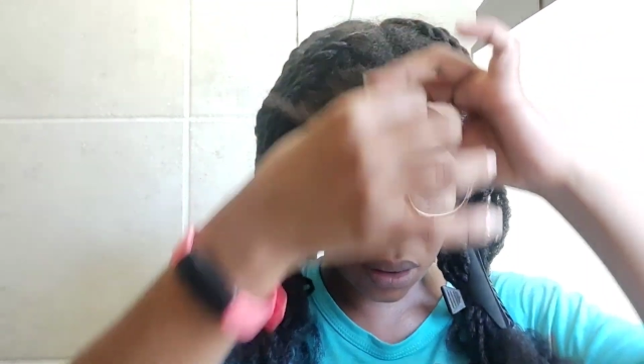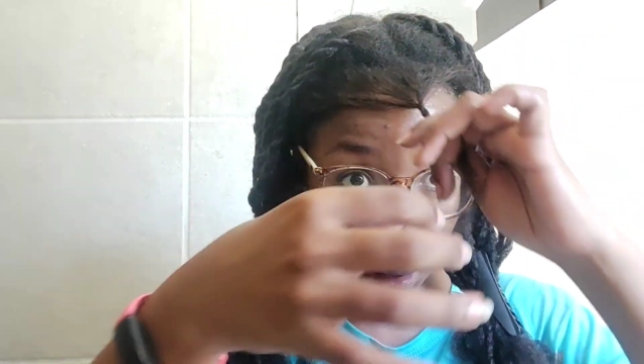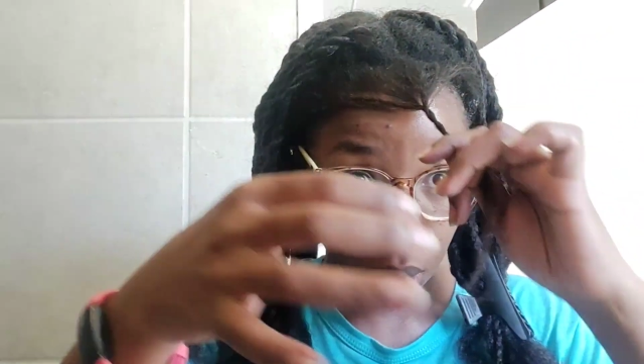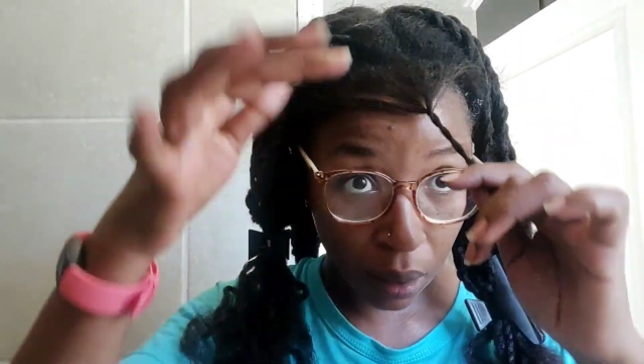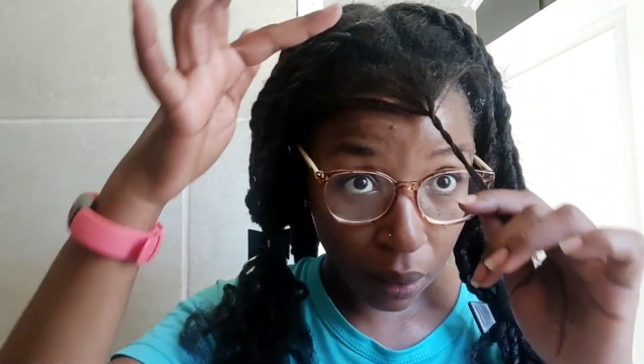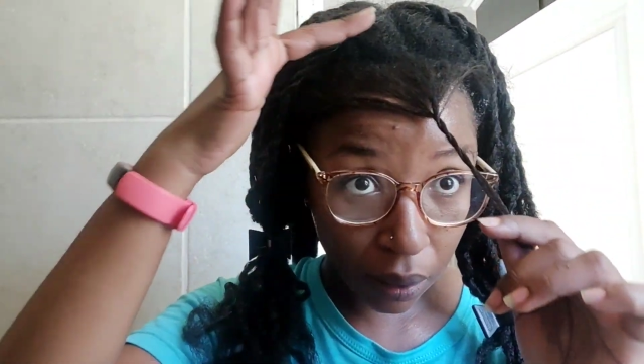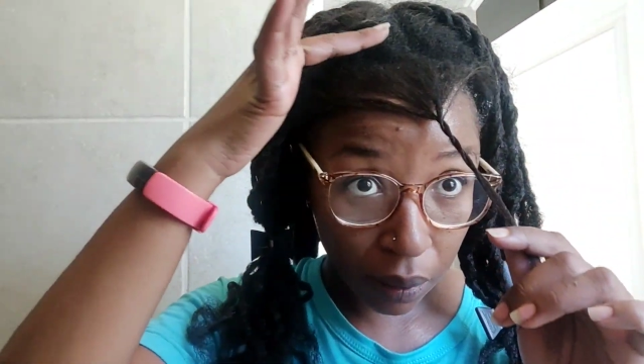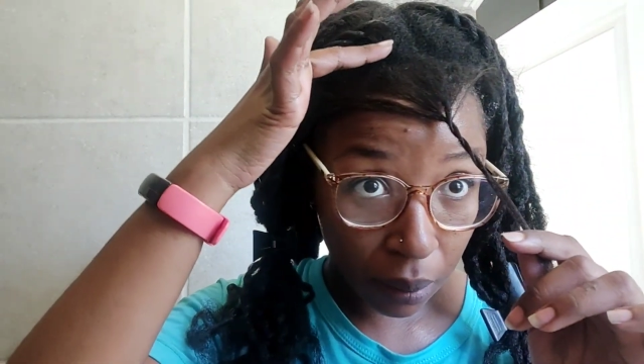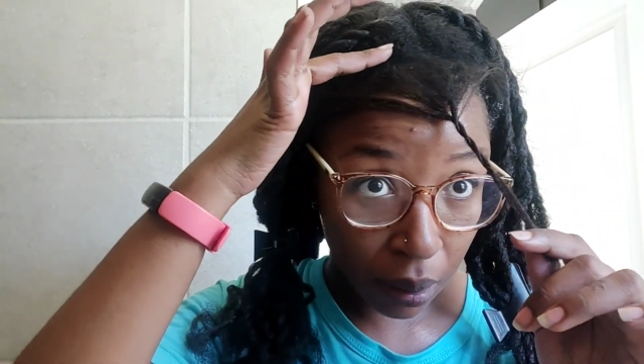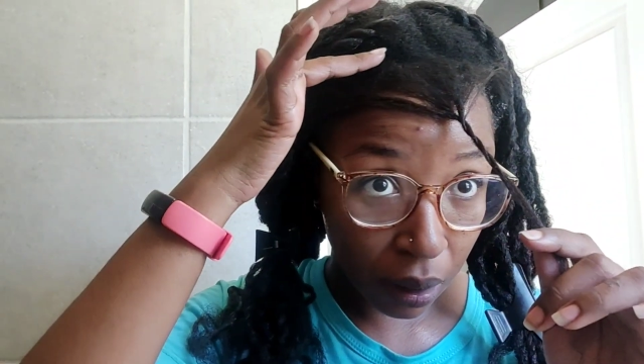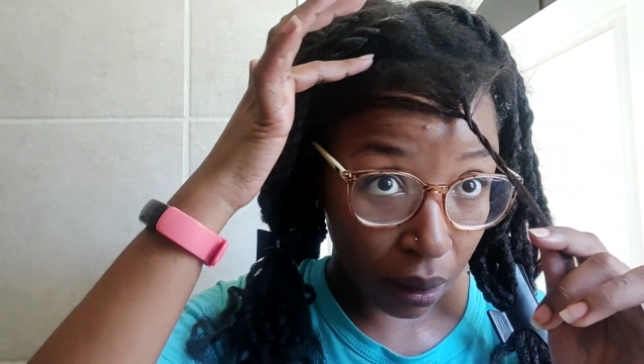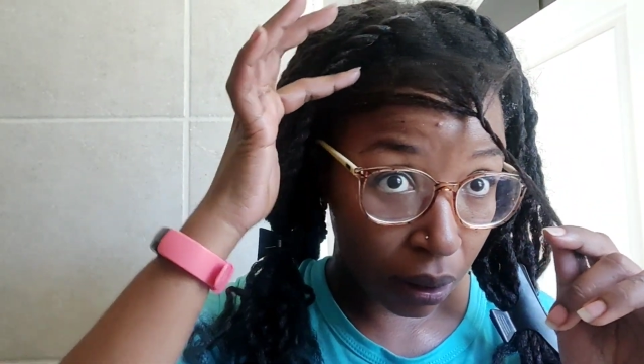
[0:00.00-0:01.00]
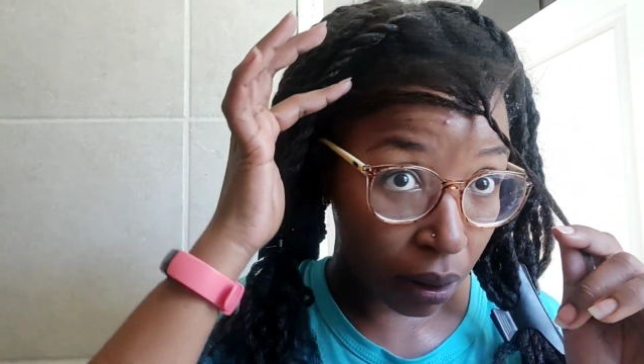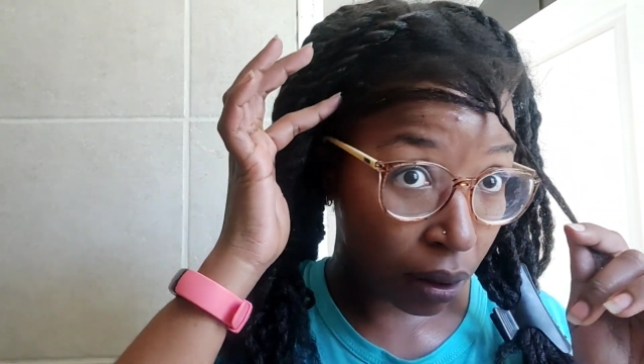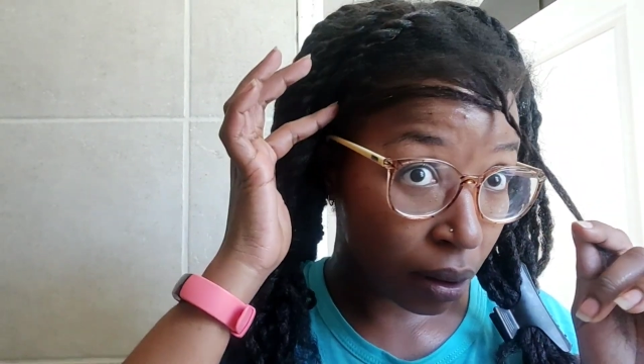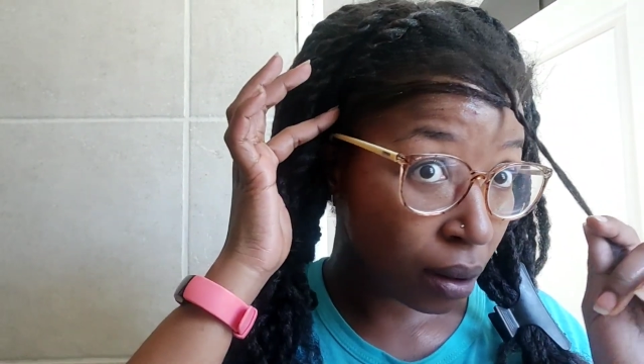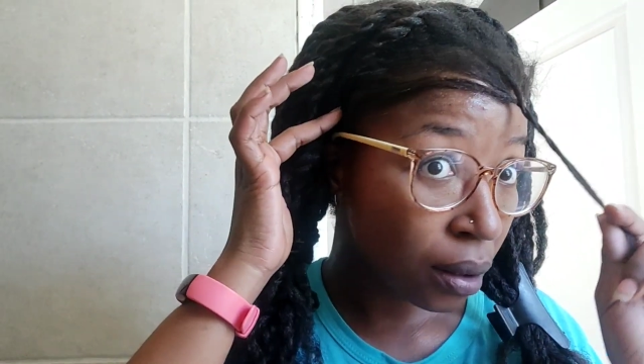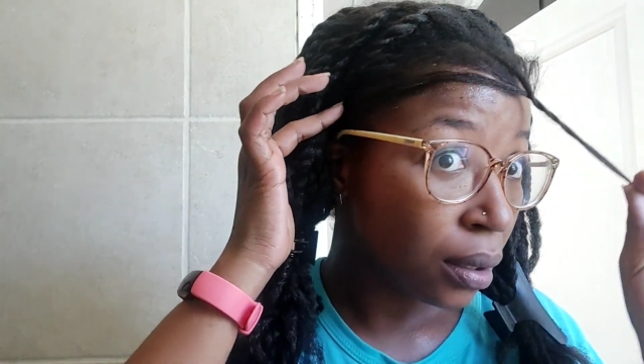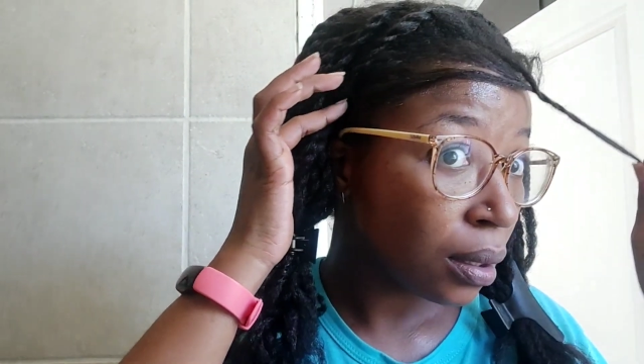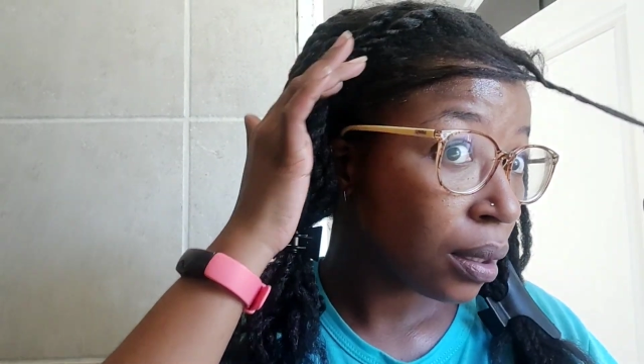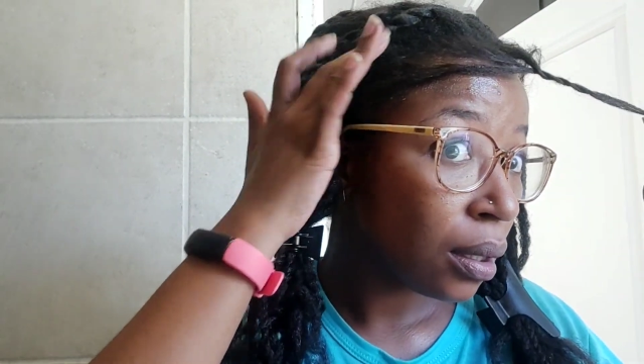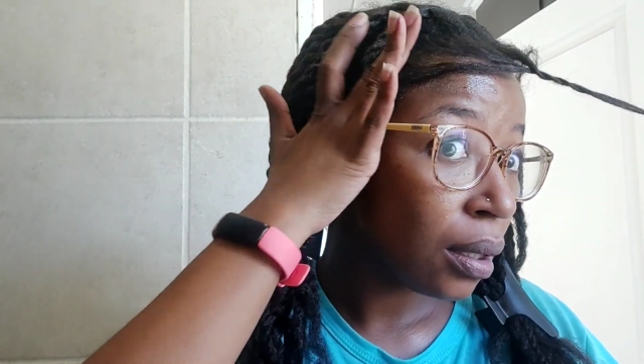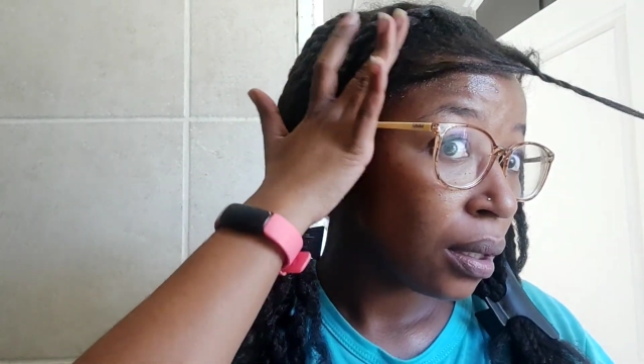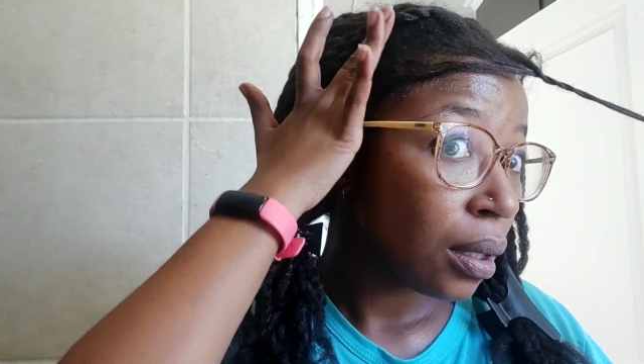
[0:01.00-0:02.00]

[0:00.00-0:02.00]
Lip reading: just the method that I followed, but I will